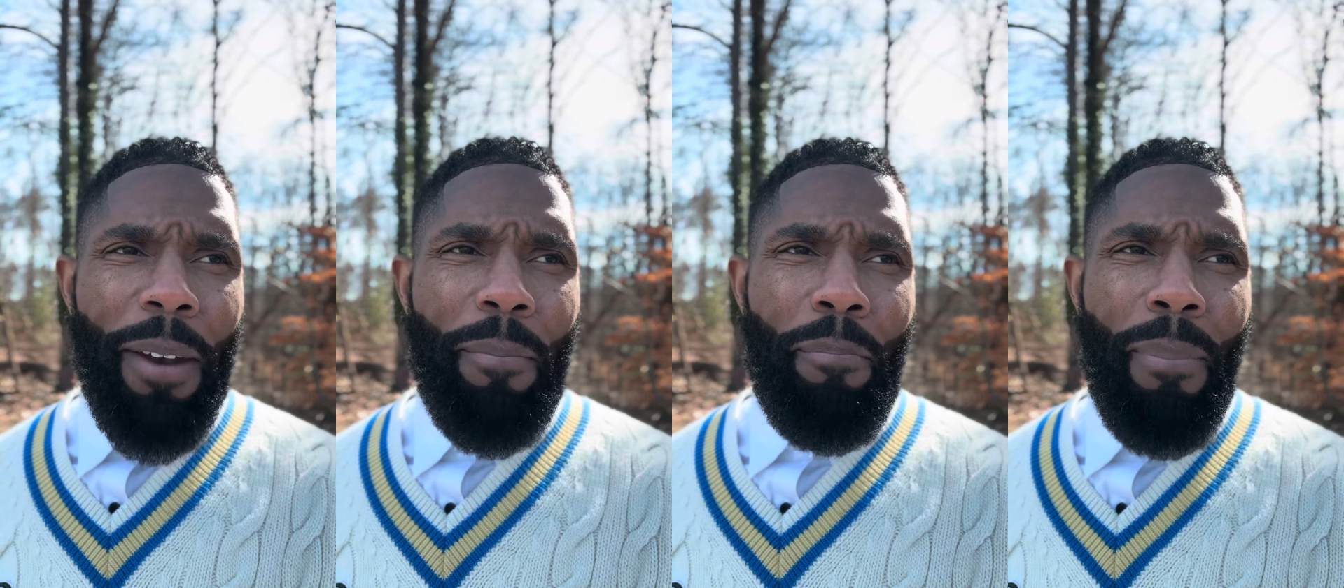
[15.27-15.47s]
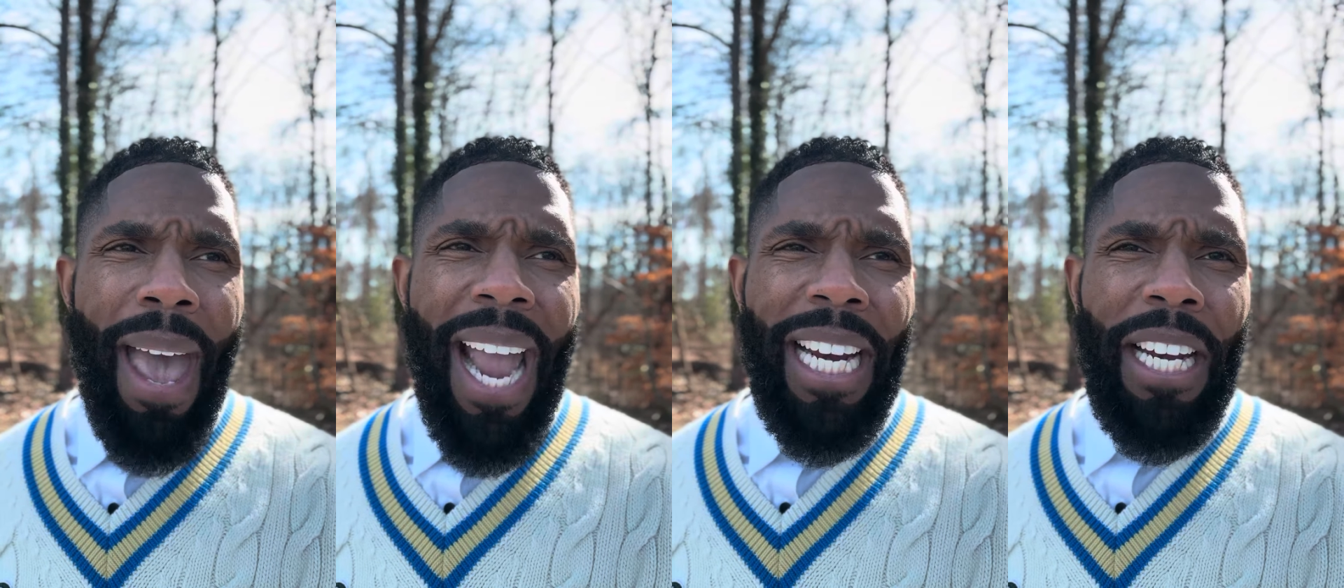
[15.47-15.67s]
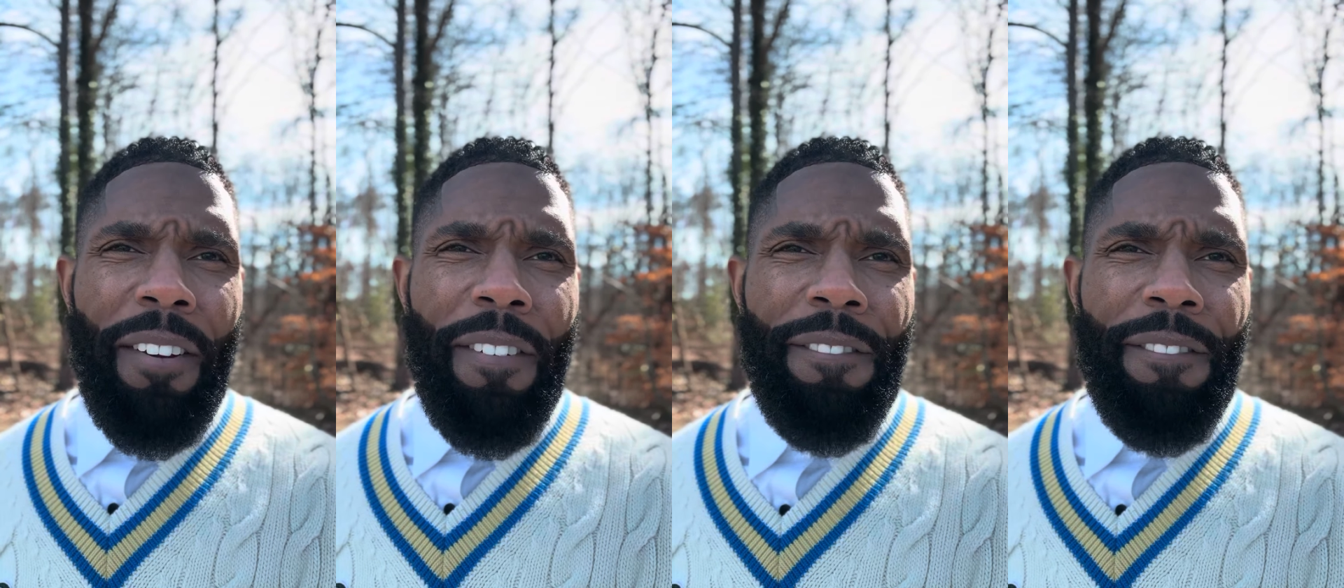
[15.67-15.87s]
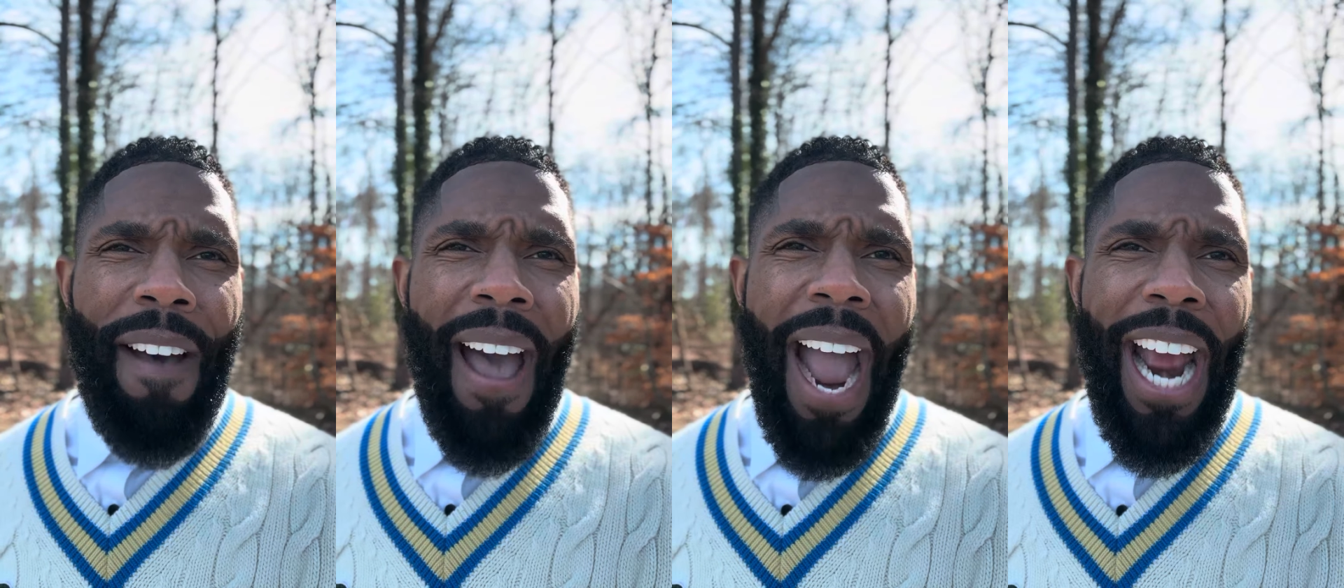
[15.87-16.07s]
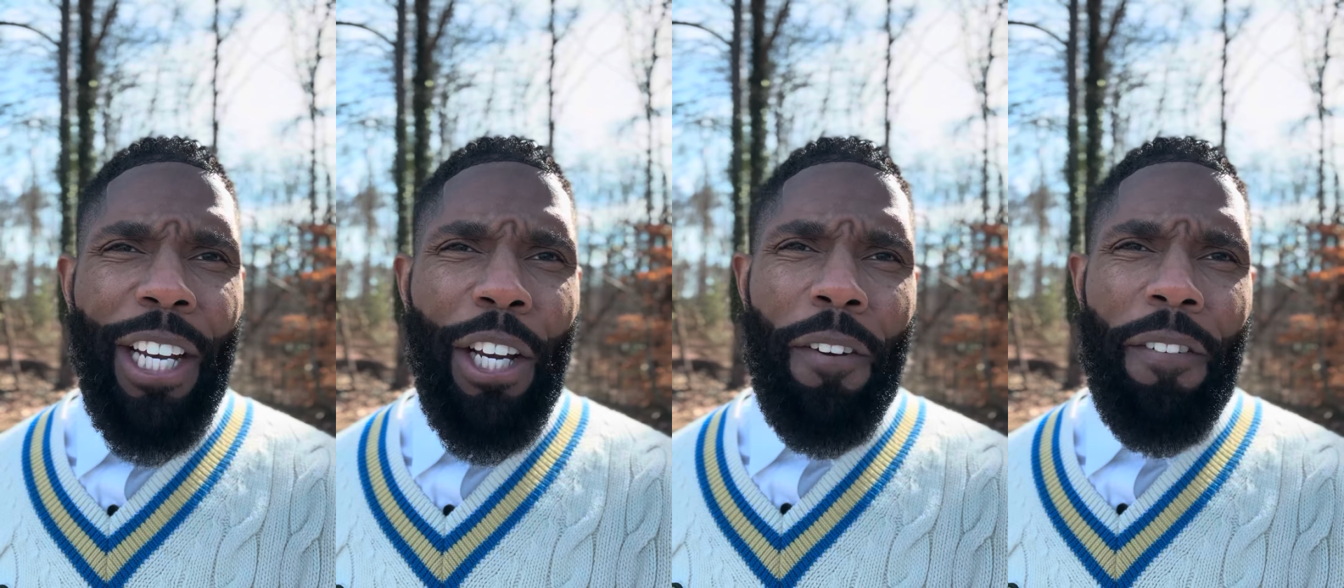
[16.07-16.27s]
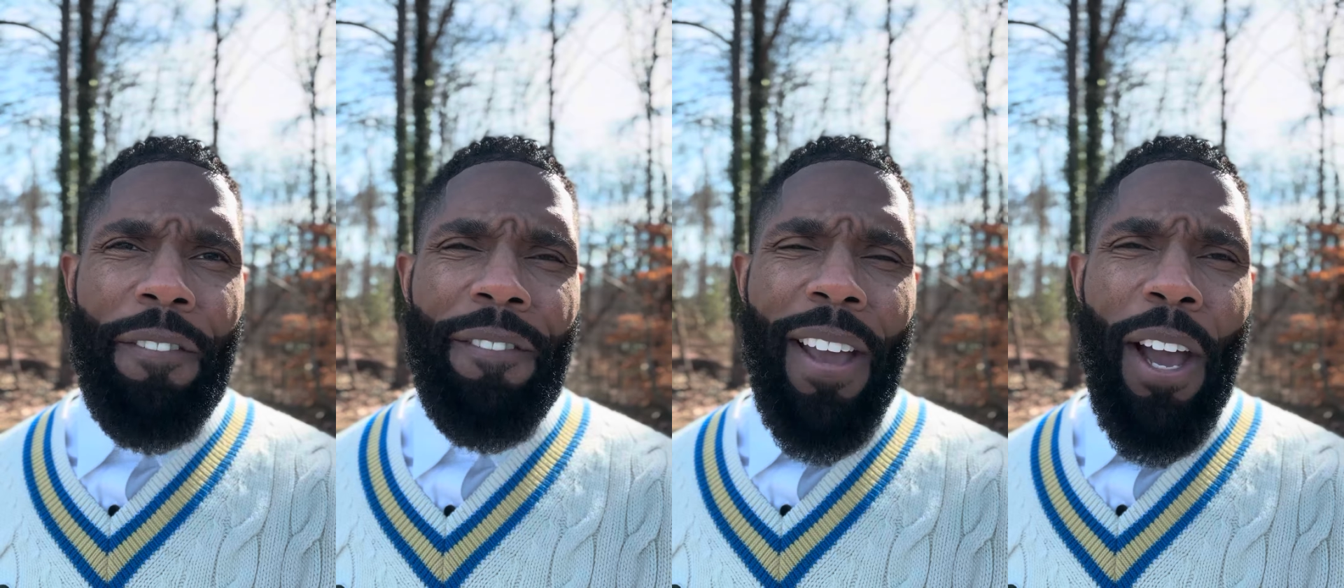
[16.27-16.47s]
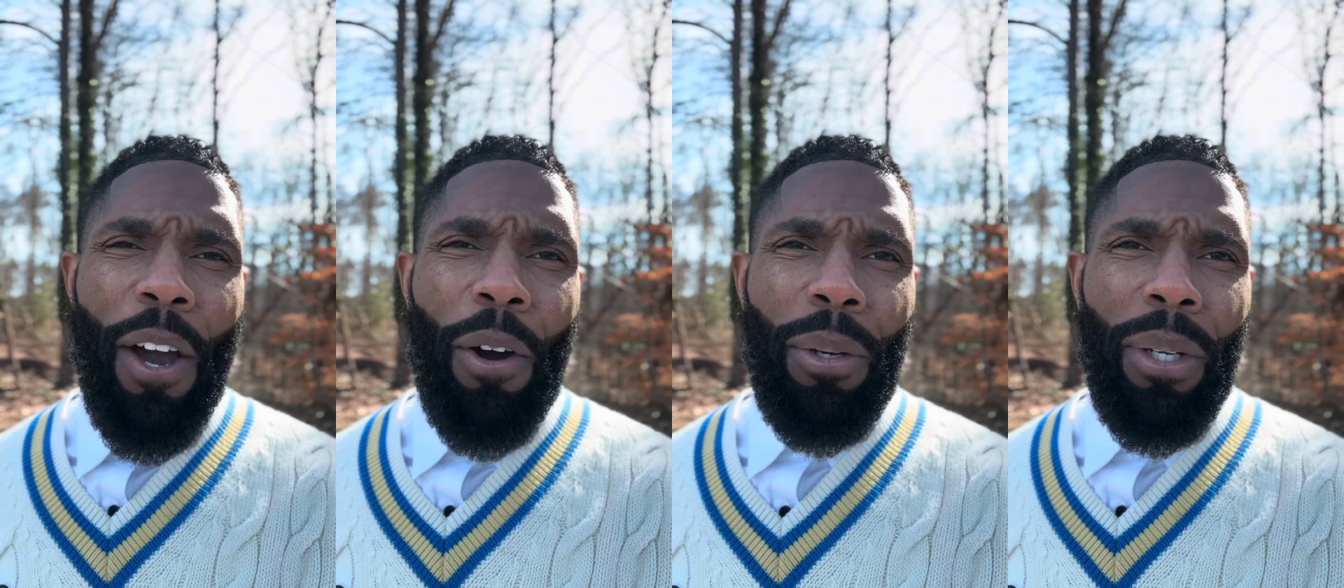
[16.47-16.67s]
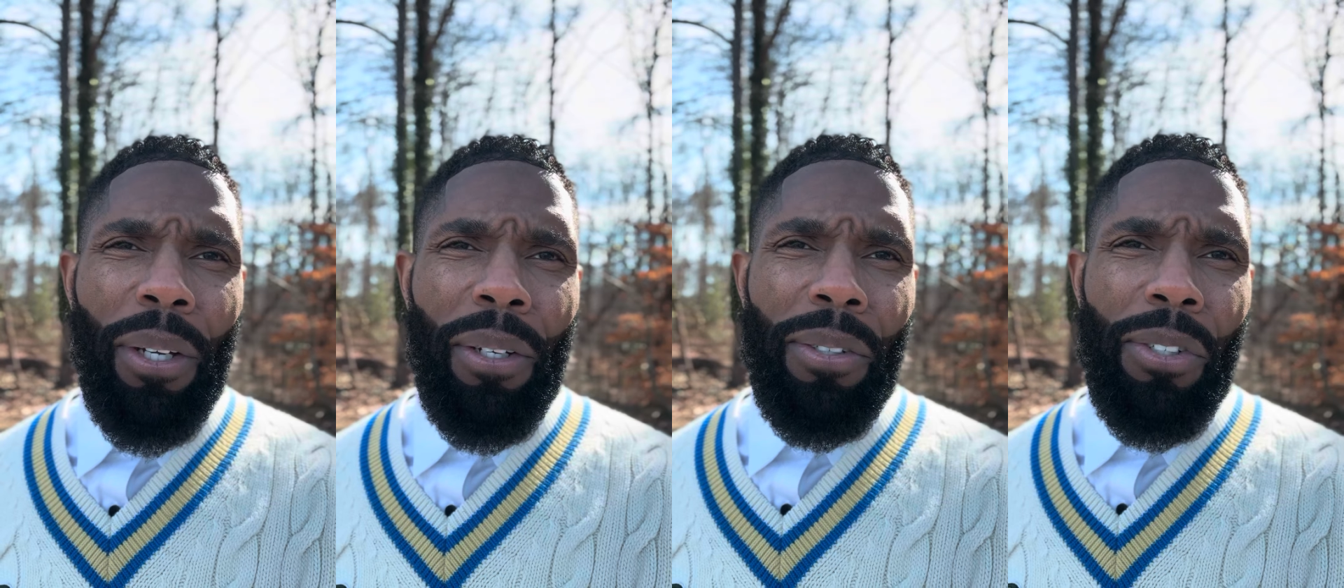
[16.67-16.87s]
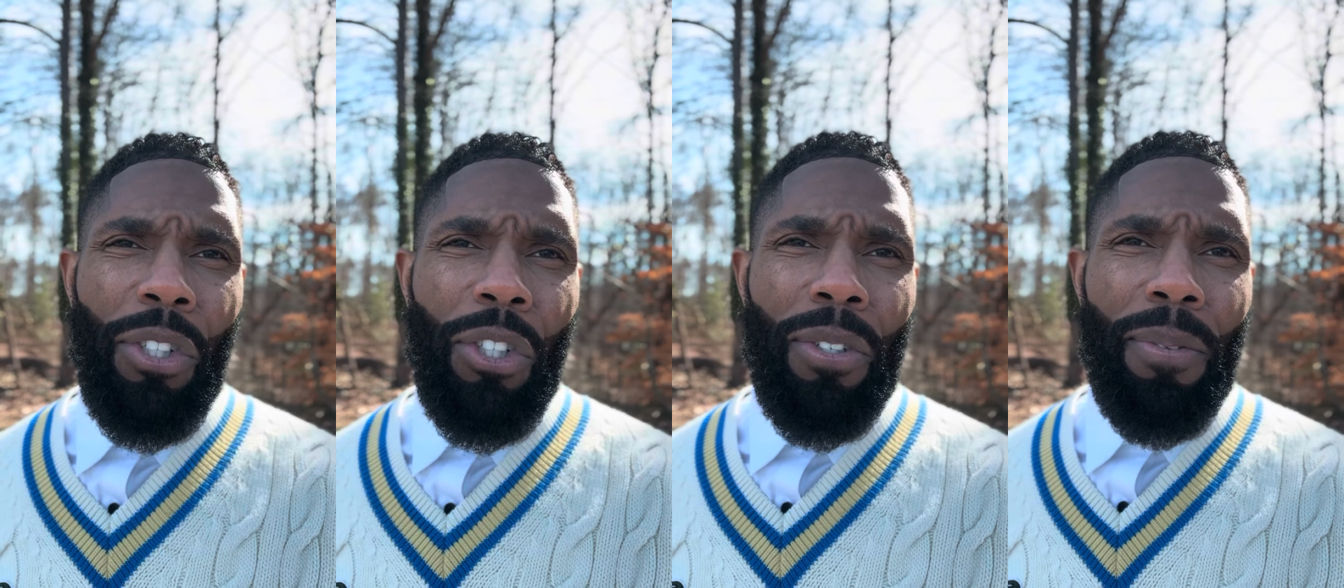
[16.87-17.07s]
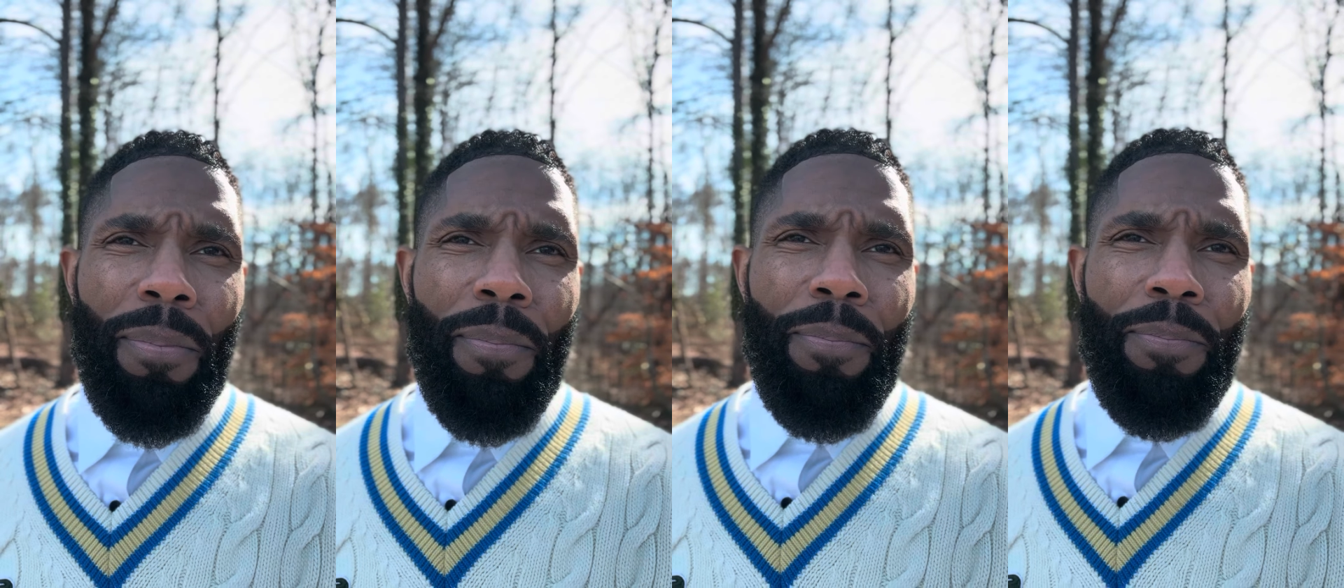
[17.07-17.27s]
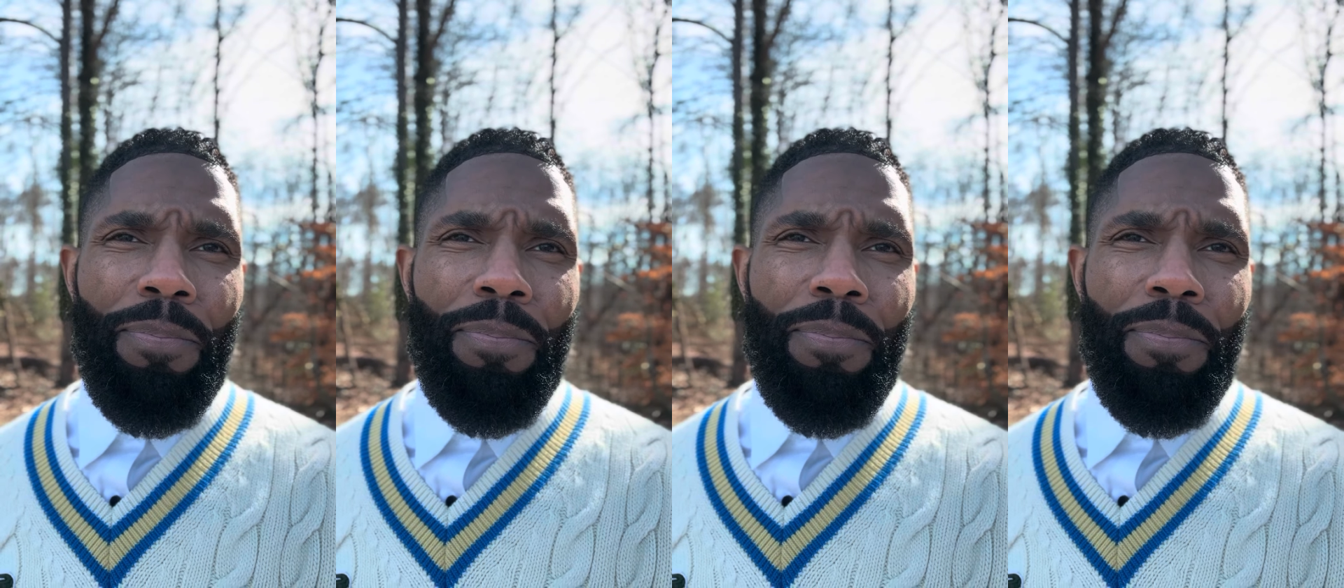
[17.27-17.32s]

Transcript: magnified your failures